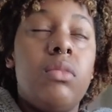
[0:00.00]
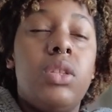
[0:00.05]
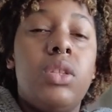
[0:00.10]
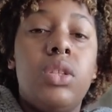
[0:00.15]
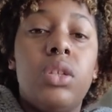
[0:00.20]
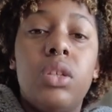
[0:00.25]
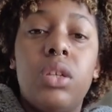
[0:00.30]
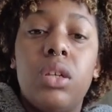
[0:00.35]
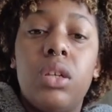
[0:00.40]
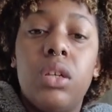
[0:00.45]

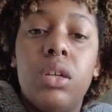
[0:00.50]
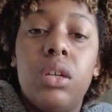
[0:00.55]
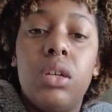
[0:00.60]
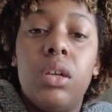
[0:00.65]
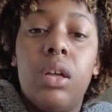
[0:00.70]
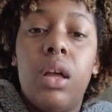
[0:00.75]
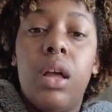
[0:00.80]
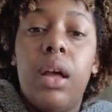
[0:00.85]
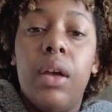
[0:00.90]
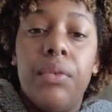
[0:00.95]
to
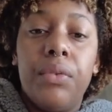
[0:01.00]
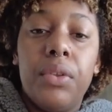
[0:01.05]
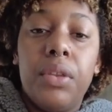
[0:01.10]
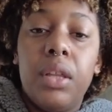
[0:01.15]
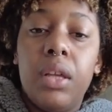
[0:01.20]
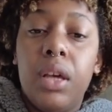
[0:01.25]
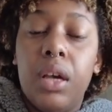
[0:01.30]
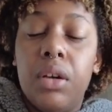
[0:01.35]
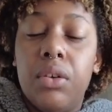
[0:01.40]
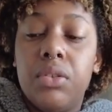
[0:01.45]

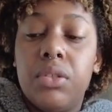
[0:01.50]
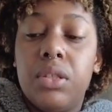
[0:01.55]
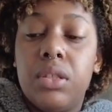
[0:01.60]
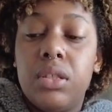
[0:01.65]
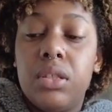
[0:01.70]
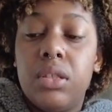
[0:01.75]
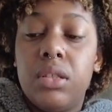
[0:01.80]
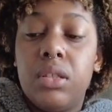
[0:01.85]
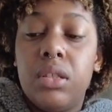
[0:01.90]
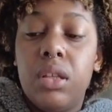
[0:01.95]
everything
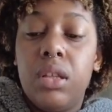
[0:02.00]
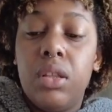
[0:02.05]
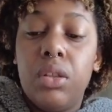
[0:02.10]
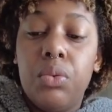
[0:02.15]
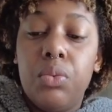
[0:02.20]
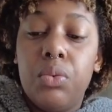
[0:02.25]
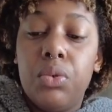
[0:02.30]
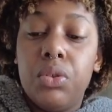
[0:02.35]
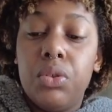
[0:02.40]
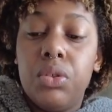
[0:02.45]
else in
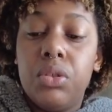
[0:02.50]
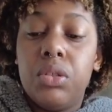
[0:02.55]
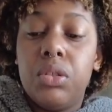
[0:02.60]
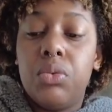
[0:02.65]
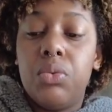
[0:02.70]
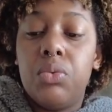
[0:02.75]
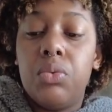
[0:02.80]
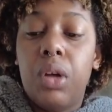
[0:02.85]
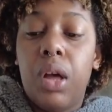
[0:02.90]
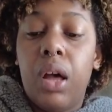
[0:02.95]
the world,
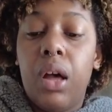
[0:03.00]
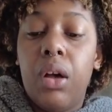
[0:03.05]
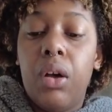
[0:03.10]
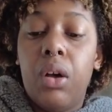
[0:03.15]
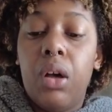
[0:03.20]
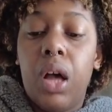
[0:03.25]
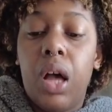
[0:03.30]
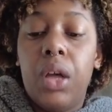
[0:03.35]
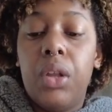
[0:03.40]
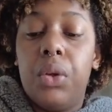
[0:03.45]

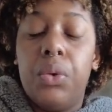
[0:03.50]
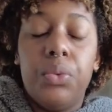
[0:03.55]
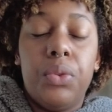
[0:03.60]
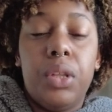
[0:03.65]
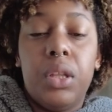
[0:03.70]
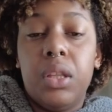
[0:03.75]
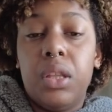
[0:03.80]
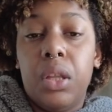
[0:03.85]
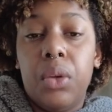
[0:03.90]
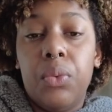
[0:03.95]
I don't
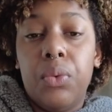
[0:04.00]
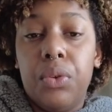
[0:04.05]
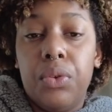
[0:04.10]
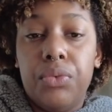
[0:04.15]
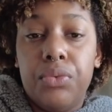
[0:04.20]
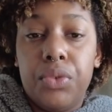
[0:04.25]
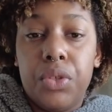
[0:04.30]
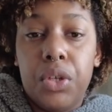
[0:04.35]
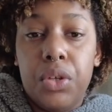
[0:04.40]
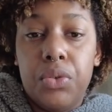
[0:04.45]
think they would
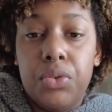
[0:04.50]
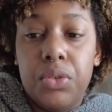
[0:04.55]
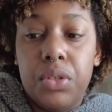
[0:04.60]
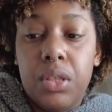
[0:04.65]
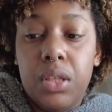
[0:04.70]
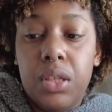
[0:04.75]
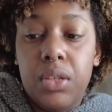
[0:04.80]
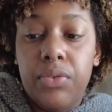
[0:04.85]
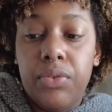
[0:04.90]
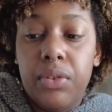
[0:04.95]
have
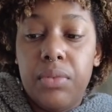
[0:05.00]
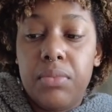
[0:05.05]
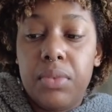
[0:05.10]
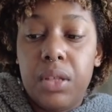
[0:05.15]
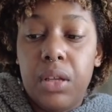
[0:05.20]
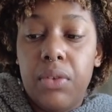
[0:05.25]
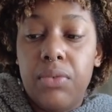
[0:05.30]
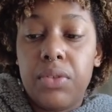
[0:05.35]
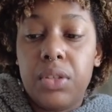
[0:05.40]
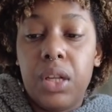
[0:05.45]
chosen this for
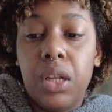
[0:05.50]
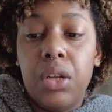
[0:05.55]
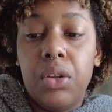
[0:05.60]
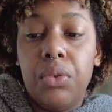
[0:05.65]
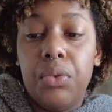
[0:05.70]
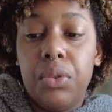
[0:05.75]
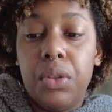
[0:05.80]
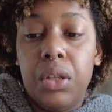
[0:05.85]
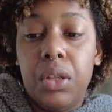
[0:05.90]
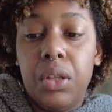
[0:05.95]
themselves, and I
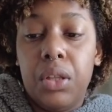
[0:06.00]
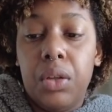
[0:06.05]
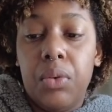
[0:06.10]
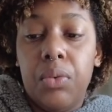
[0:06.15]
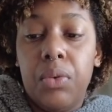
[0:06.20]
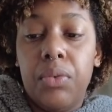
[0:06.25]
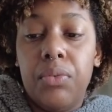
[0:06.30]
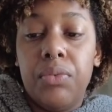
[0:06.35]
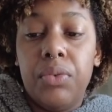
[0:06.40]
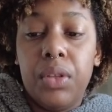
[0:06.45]
don't think they
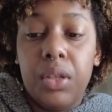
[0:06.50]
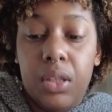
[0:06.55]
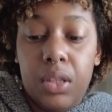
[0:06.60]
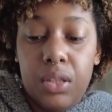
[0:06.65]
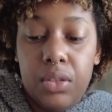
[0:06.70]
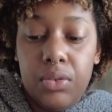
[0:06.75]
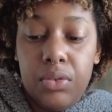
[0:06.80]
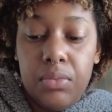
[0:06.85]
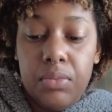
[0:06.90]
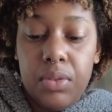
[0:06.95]
would have done
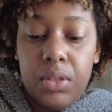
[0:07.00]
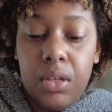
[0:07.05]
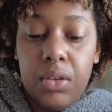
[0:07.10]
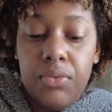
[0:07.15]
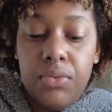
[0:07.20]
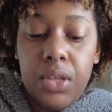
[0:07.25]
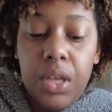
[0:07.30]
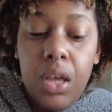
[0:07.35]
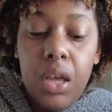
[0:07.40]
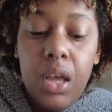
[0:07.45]
this for
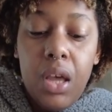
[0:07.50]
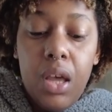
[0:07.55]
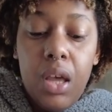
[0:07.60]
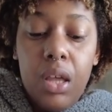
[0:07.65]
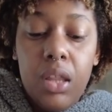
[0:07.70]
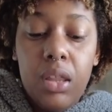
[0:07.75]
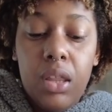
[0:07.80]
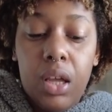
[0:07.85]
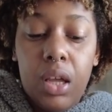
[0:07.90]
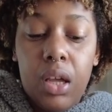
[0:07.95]
themselves.
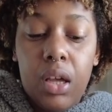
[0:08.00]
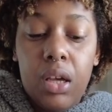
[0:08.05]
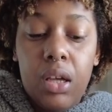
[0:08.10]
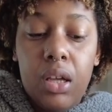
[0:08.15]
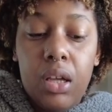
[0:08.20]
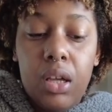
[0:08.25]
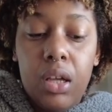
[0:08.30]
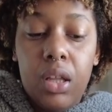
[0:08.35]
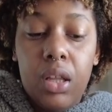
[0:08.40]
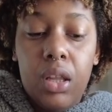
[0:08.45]
Like,
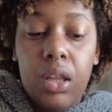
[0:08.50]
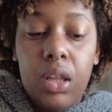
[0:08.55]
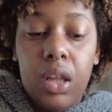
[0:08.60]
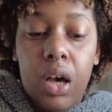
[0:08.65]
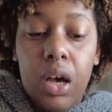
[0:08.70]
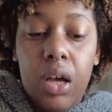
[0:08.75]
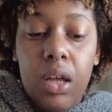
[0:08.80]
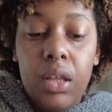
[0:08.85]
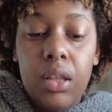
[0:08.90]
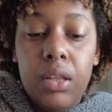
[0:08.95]
a
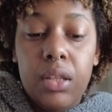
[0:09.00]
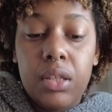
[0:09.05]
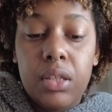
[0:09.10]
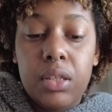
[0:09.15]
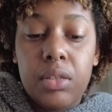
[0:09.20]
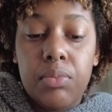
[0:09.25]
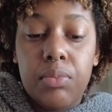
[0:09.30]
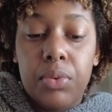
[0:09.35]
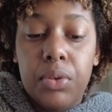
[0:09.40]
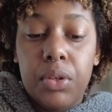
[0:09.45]
lot in
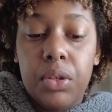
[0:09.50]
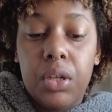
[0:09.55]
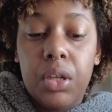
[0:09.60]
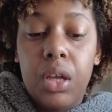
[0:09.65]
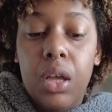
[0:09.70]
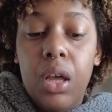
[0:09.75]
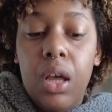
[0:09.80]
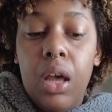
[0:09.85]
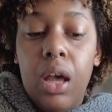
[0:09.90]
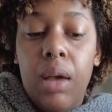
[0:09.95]
this book,
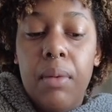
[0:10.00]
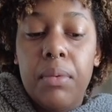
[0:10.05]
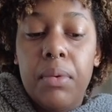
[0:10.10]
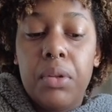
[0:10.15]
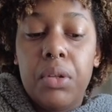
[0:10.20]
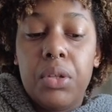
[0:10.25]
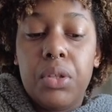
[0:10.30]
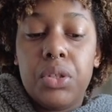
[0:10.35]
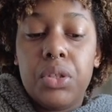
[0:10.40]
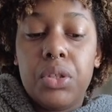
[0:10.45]
I
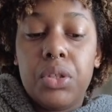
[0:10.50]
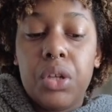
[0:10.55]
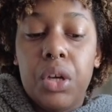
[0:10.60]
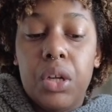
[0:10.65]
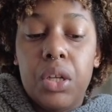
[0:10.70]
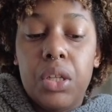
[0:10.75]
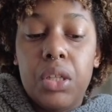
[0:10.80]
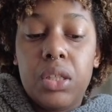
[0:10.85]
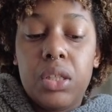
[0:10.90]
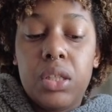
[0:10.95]
mean, you're
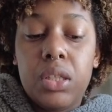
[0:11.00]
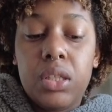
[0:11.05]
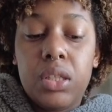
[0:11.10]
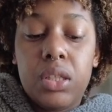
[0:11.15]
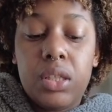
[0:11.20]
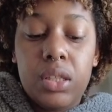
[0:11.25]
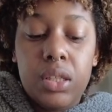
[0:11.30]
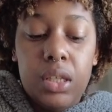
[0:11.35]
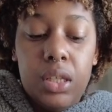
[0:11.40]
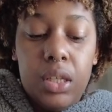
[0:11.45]
starting to
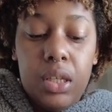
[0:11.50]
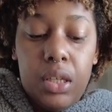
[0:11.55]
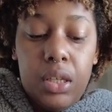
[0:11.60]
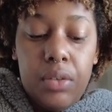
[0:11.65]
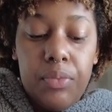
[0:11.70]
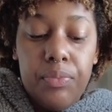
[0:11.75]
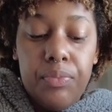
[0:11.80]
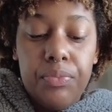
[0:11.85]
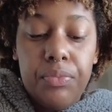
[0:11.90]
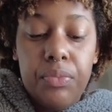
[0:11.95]

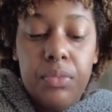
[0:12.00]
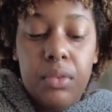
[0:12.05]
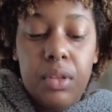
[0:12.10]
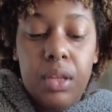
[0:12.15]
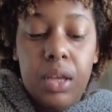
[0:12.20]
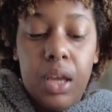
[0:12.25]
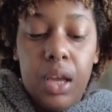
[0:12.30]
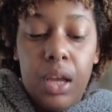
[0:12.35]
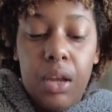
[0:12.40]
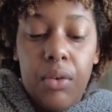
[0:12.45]
see
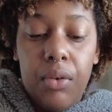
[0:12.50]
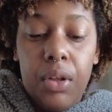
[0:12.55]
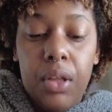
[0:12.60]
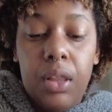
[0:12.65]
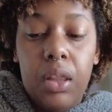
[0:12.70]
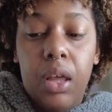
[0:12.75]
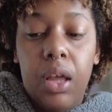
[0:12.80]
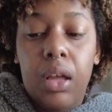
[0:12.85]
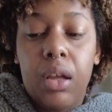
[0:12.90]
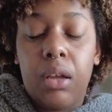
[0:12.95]
Carrie
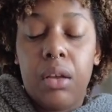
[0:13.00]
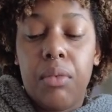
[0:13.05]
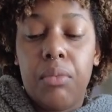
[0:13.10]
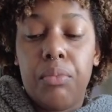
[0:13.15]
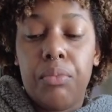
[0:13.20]
like